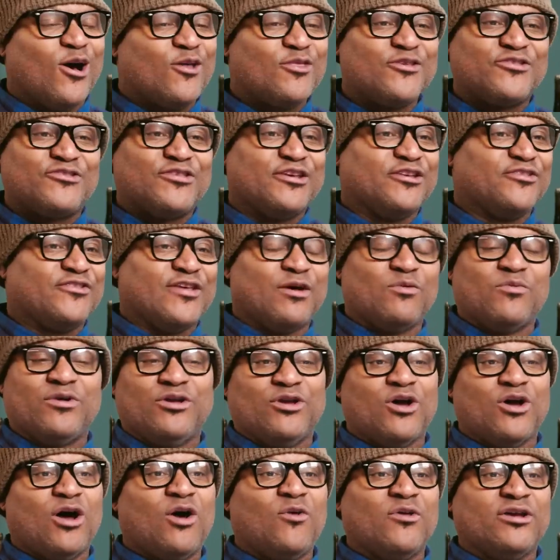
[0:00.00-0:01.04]
All these things that
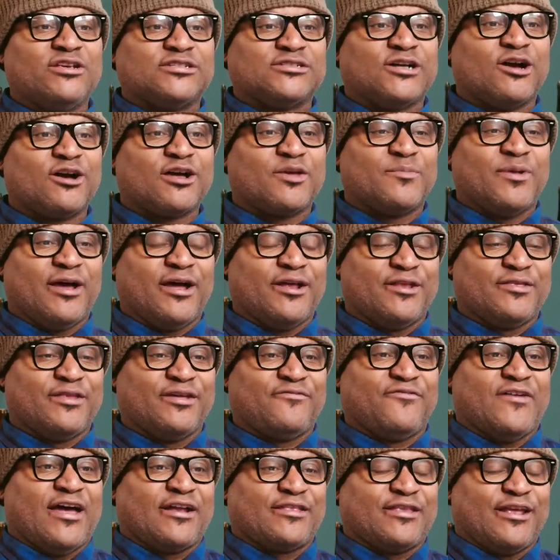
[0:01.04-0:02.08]
we always talk about, and the
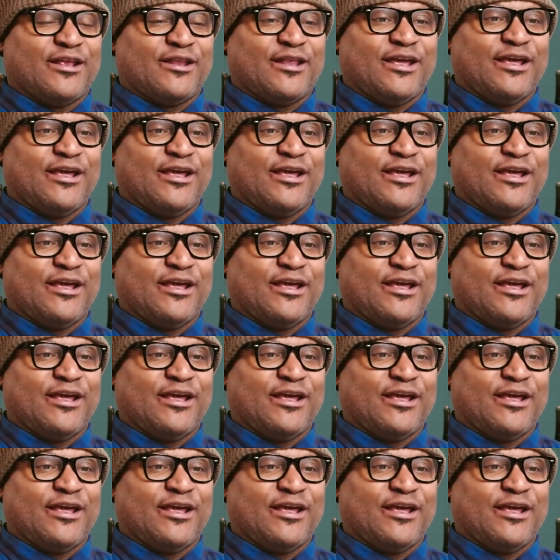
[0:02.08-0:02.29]
fact that